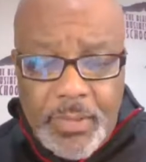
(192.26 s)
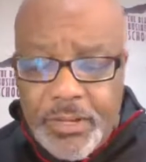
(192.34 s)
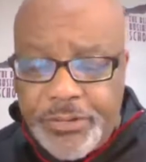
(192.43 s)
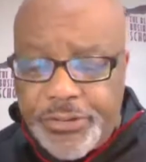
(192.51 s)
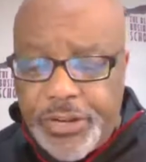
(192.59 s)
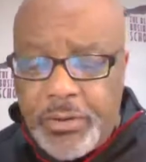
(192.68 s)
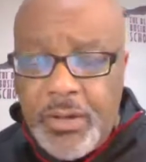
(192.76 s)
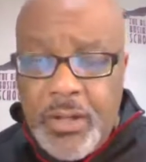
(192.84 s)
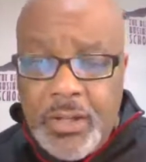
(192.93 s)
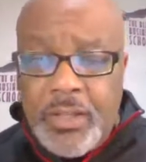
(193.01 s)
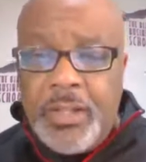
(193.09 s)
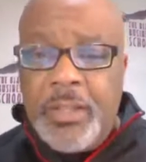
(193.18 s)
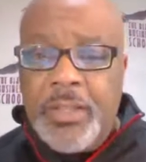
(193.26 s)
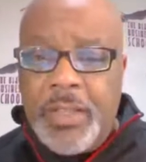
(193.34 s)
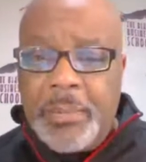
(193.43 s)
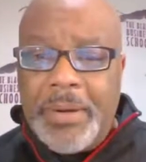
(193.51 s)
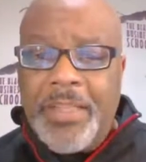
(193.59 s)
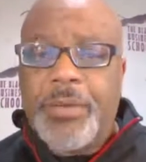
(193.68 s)
And so,
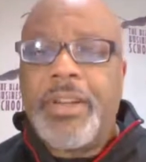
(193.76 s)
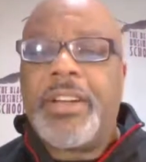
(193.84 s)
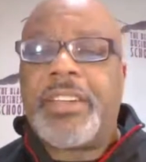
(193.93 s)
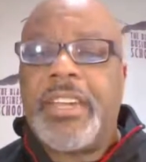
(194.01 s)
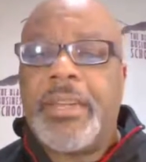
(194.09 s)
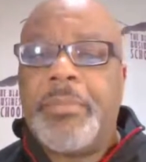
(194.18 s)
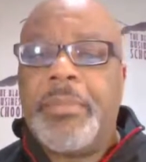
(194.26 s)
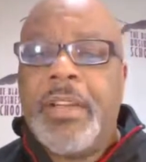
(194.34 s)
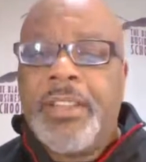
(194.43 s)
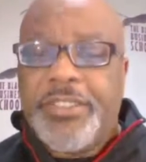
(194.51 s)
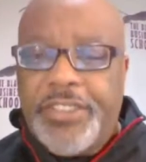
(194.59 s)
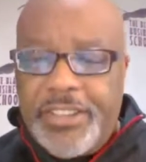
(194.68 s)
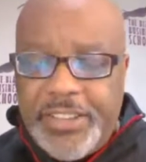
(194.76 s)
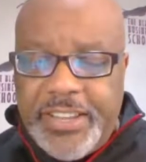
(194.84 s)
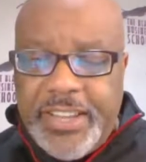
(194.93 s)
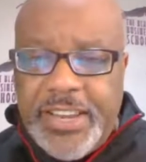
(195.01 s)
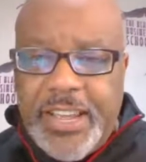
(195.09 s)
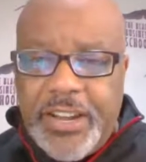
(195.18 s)
now, by the way, Hakeem says he
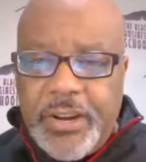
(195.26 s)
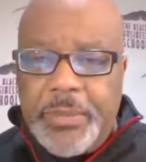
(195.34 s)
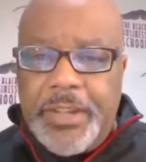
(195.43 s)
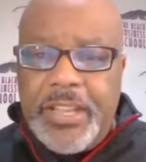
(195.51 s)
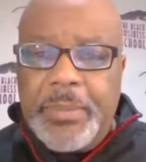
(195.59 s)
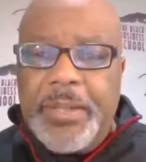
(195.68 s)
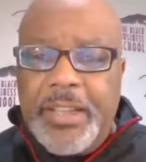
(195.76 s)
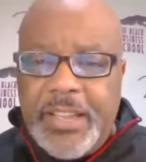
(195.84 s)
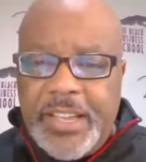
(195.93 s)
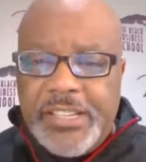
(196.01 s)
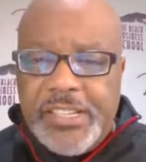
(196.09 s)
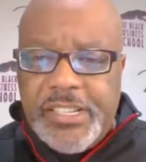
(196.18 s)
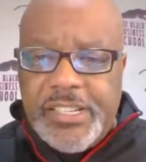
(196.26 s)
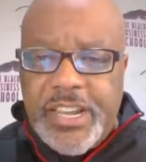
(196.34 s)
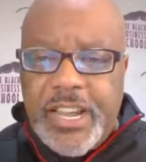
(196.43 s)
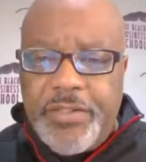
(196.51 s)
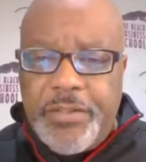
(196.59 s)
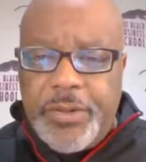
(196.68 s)
cannot hear me. Give me a yes in the
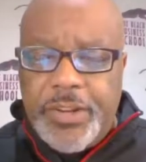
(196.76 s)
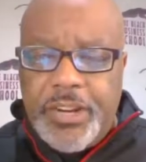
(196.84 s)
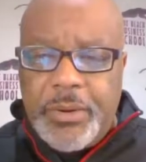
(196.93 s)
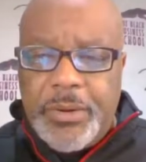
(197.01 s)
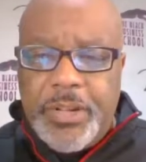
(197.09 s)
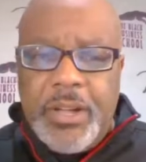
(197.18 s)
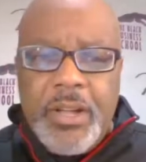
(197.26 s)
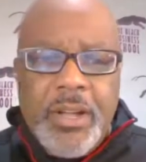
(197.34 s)
chat if you can hear me.